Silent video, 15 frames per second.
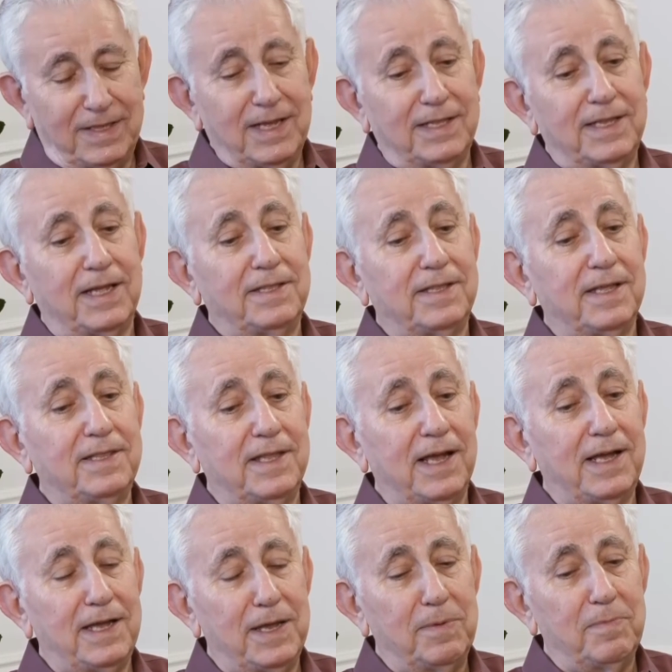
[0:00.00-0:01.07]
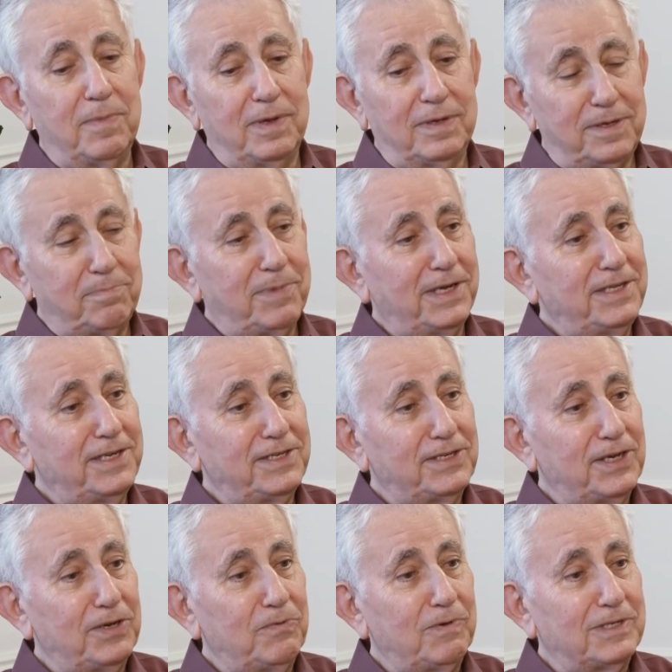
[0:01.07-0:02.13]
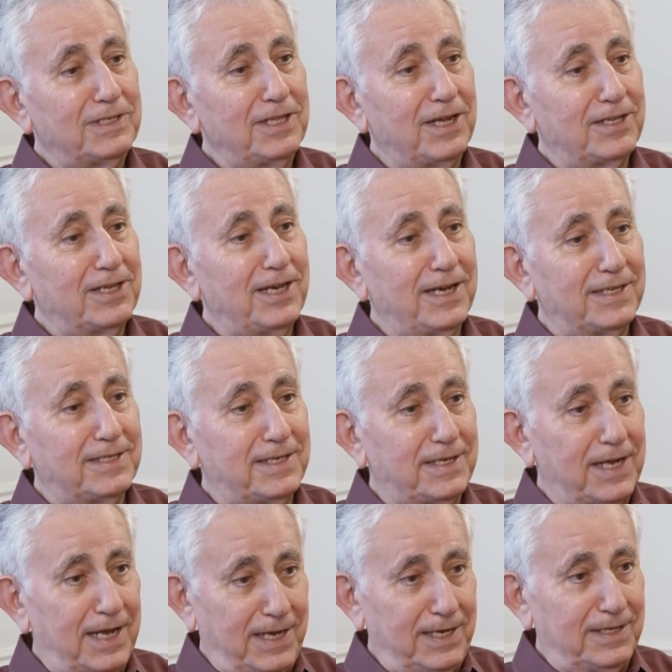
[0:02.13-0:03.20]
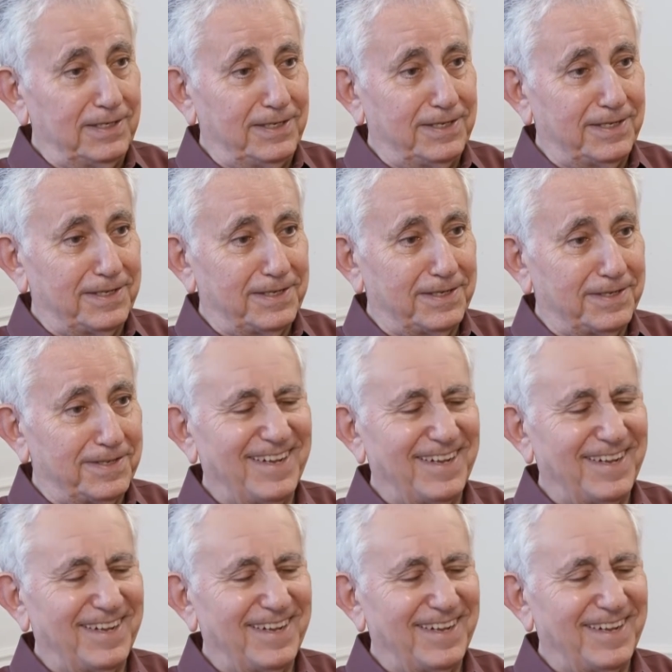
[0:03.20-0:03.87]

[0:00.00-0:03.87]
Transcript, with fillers: that at the time, medicine was not yet science.